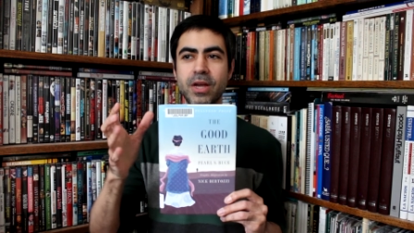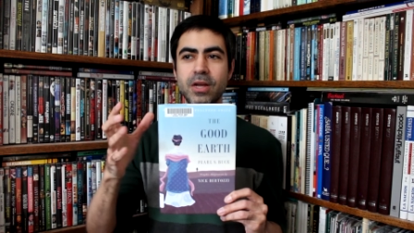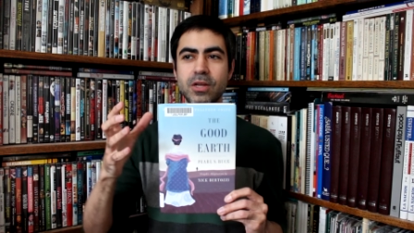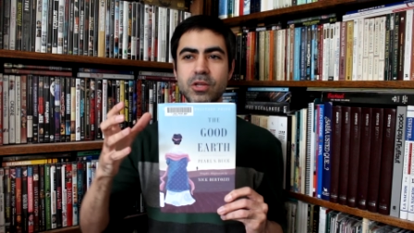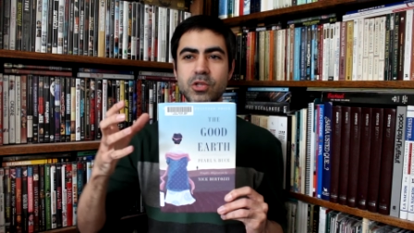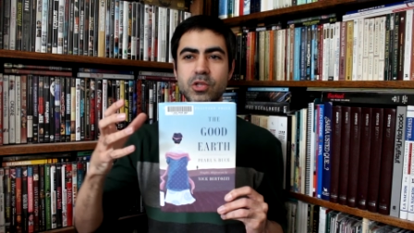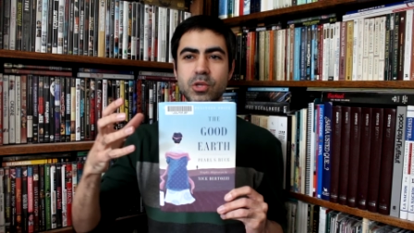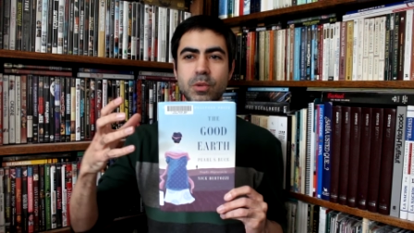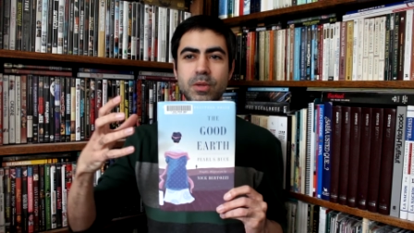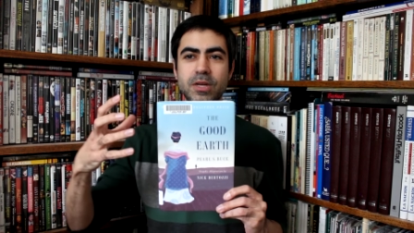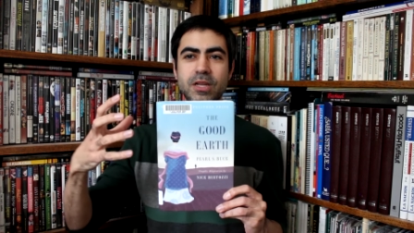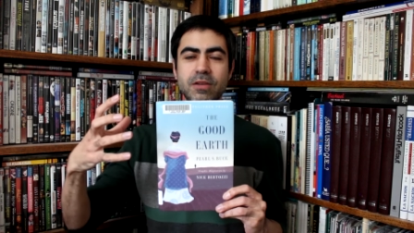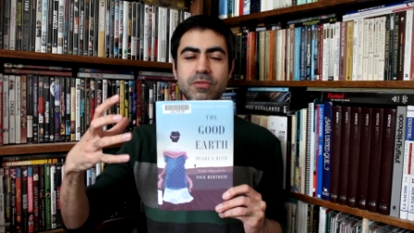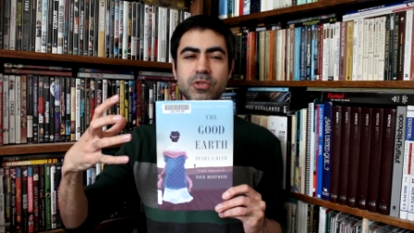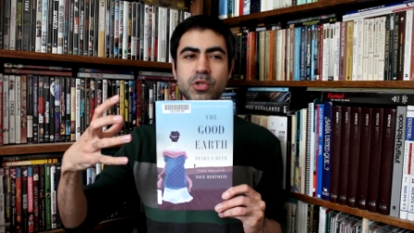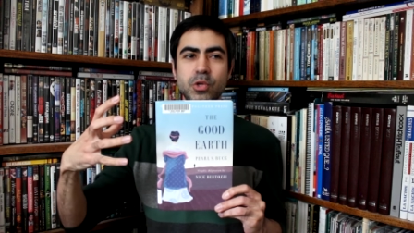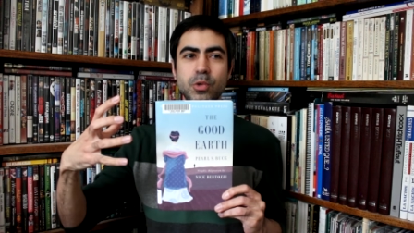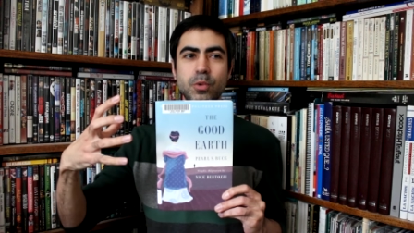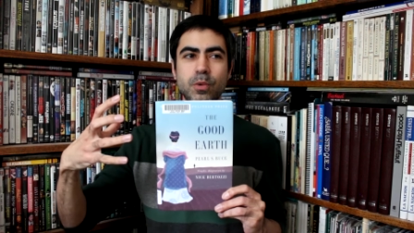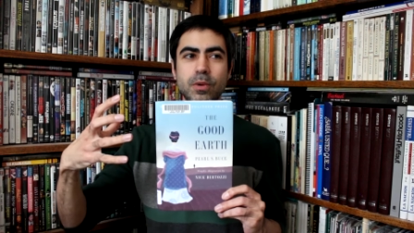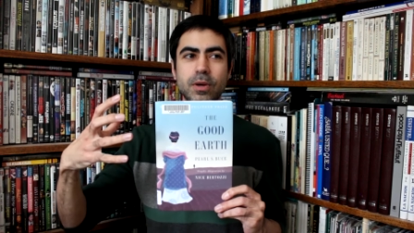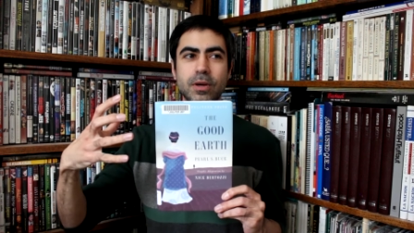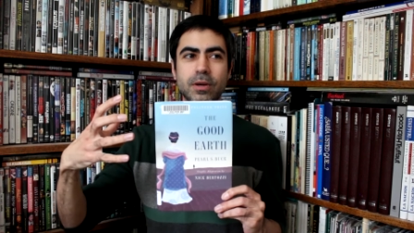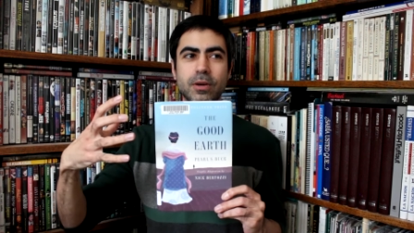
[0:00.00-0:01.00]
So it gives
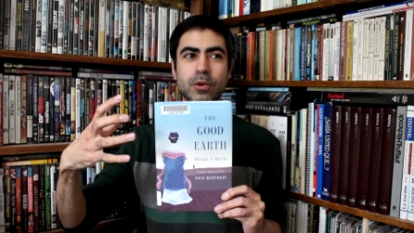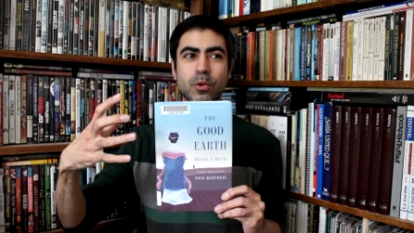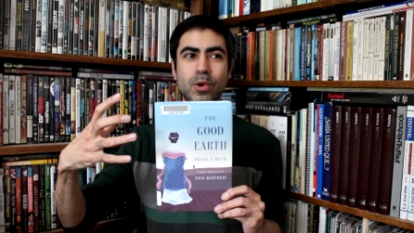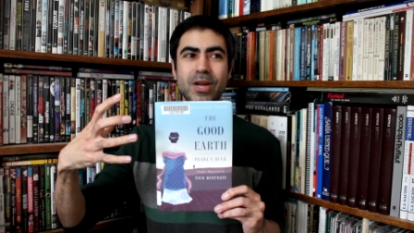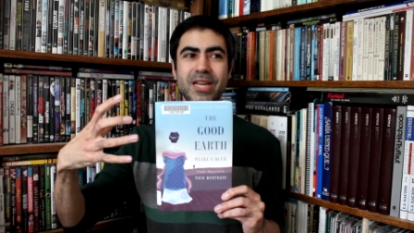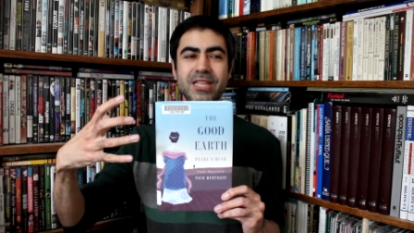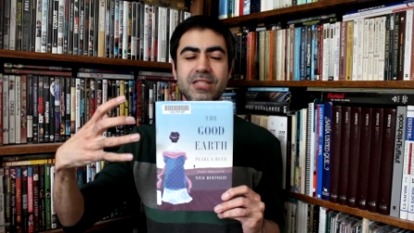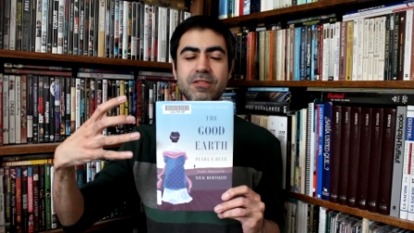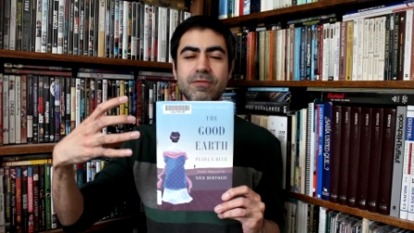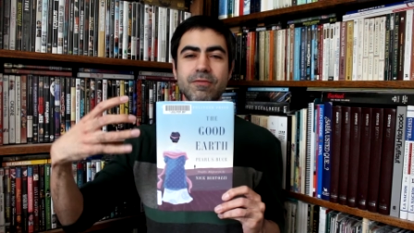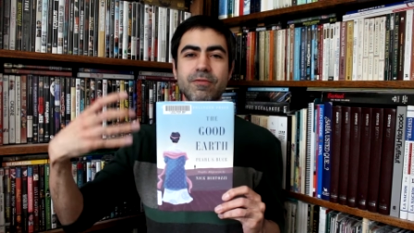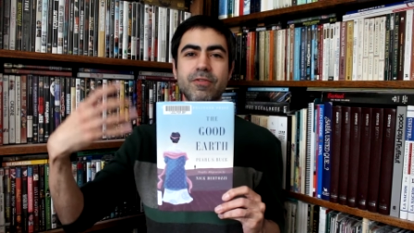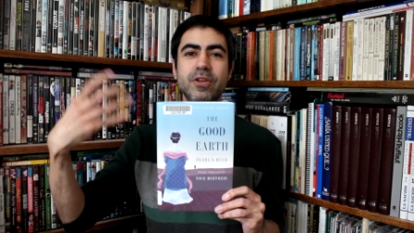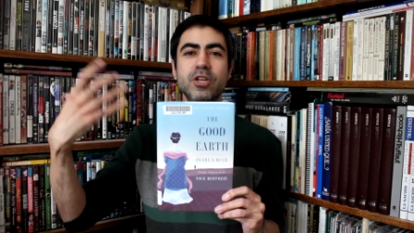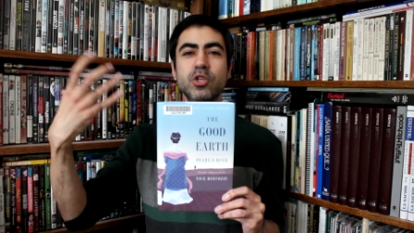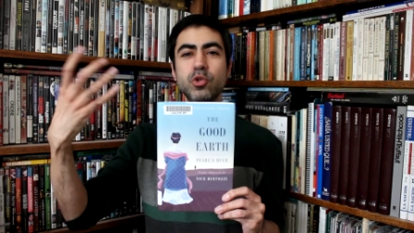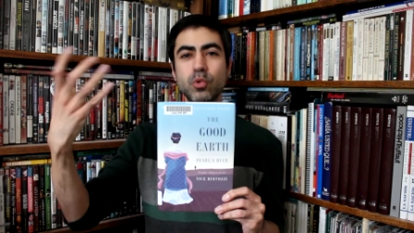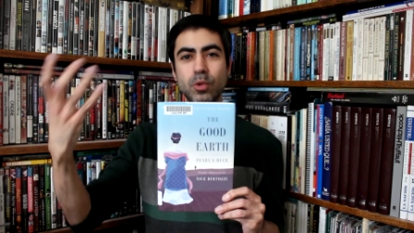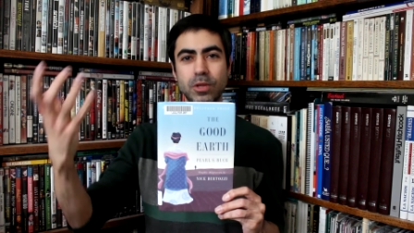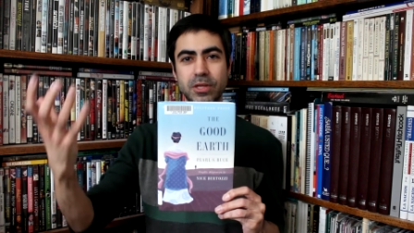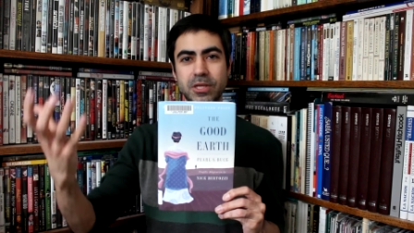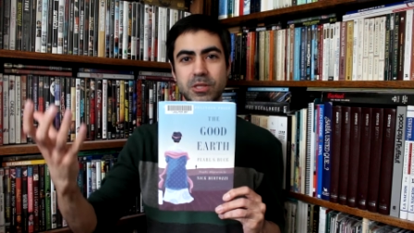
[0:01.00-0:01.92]
you a great visual